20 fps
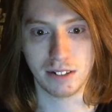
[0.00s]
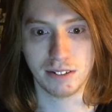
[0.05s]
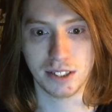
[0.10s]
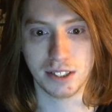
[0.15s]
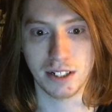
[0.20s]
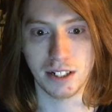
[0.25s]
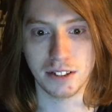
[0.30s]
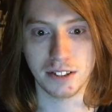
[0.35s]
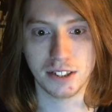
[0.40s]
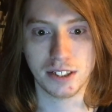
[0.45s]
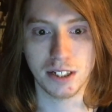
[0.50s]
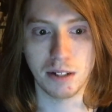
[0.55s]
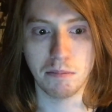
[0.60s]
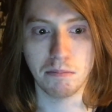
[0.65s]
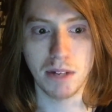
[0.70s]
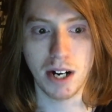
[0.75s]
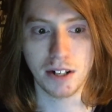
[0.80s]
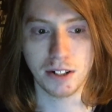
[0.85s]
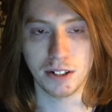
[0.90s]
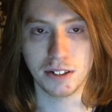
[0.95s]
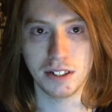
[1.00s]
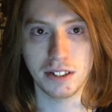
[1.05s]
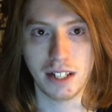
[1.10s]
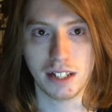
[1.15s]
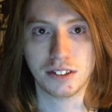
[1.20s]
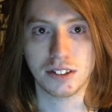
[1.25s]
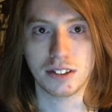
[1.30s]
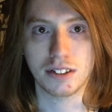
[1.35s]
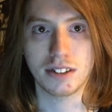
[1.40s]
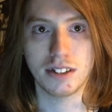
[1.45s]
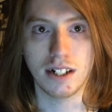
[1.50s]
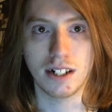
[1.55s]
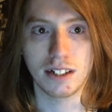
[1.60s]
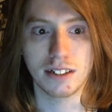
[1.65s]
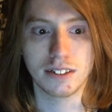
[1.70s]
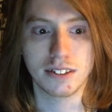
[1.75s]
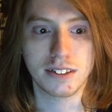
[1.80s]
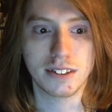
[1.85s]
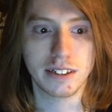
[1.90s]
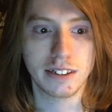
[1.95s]
what's on some modern electric
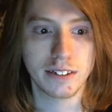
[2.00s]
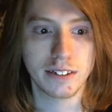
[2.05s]
cars.